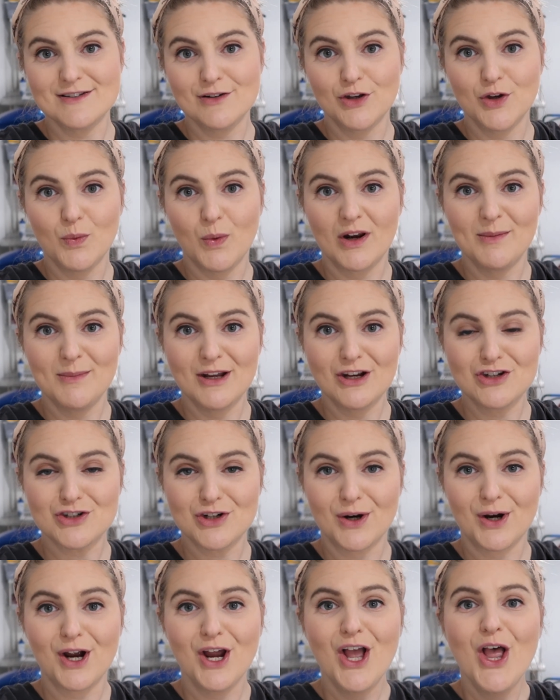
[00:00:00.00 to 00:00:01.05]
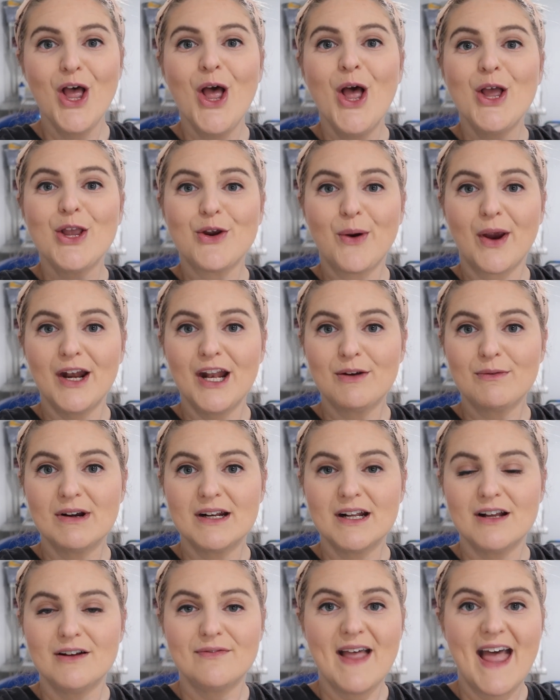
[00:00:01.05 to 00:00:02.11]
So you wanna make sure you're getting rid
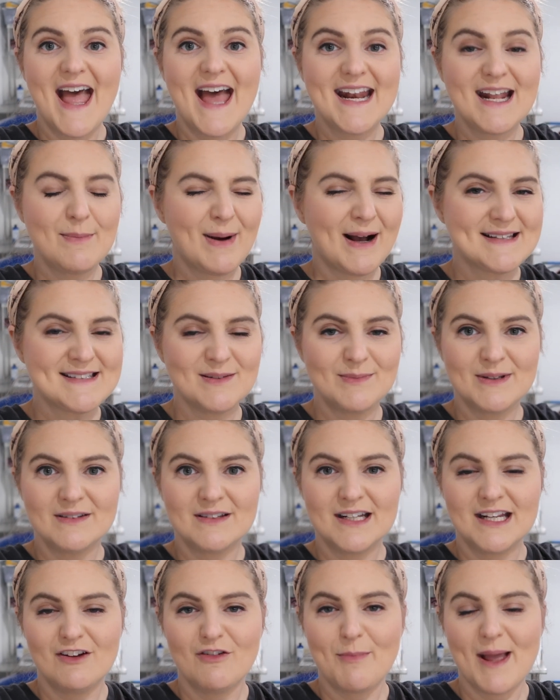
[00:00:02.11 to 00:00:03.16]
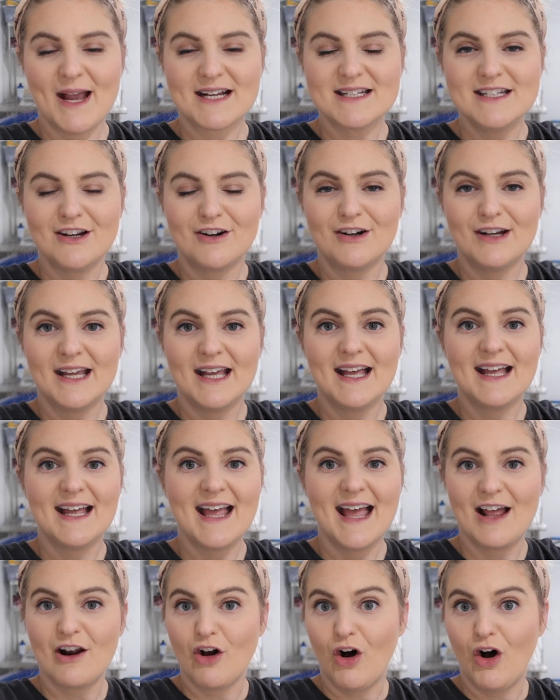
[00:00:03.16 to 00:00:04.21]
of any possibility of bacteria
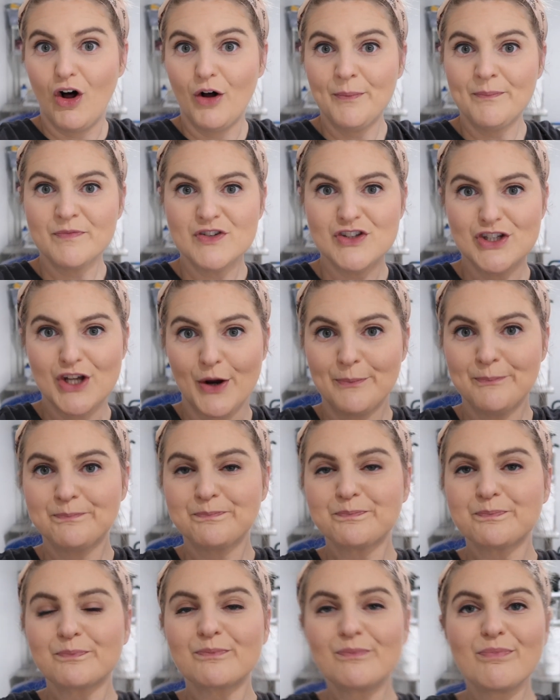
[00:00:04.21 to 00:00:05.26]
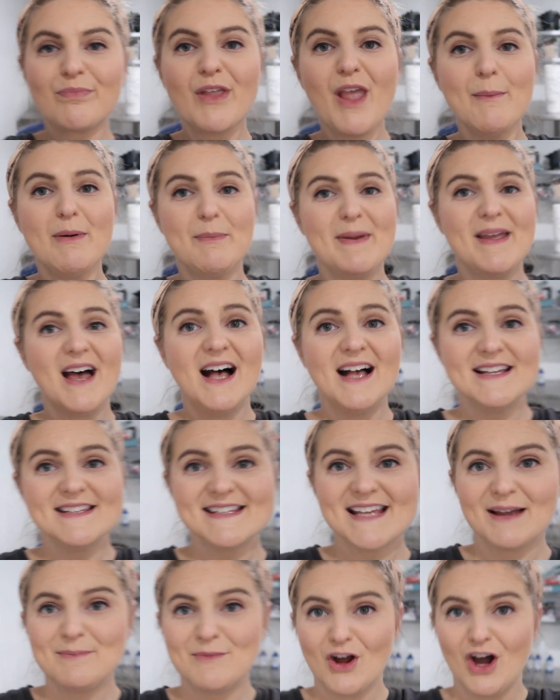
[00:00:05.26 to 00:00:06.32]
at all. So, but because
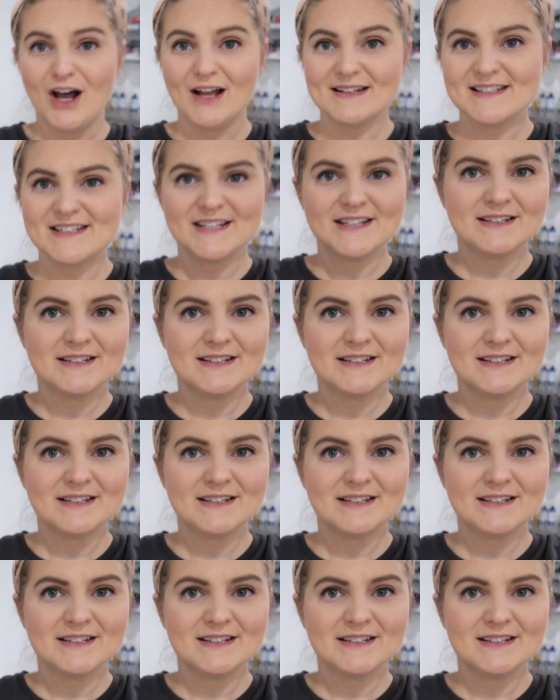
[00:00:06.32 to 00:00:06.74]
I'm not